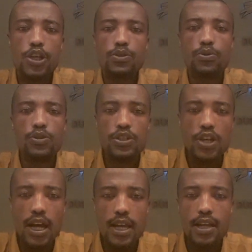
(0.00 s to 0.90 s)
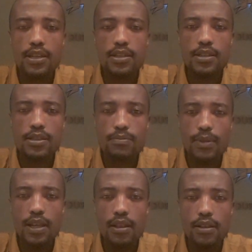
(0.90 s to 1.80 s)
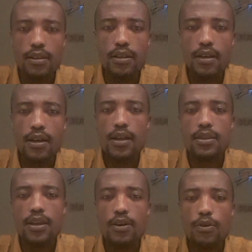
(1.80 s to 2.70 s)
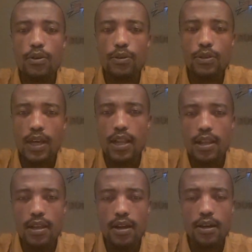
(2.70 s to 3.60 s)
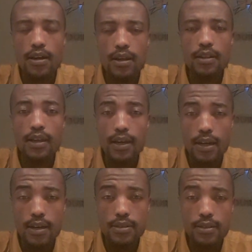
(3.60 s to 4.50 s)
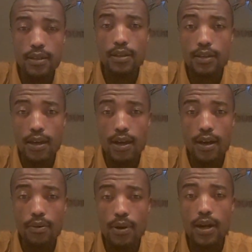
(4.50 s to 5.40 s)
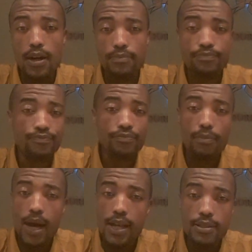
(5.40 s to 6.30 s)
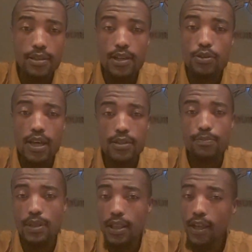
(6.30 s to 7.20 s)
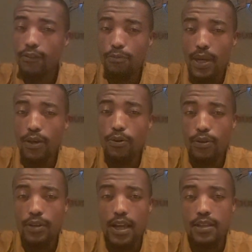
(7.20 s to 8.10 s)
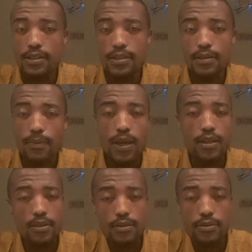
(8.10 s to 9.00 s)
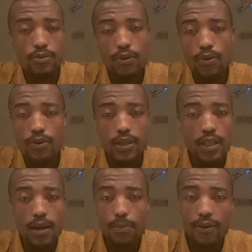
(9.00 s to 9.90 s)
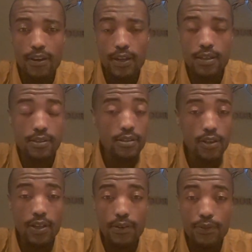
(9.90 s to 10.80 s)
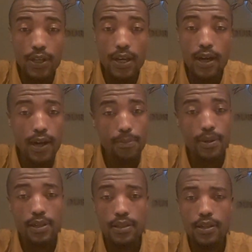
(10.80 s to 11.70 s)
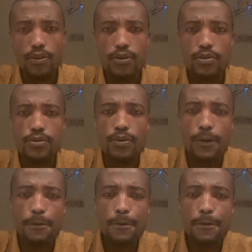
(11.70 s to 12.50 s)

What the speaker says: to try and dismantle the colonial legacy in our minds that has been left by colonialism, and so in South Africa, apartheid also.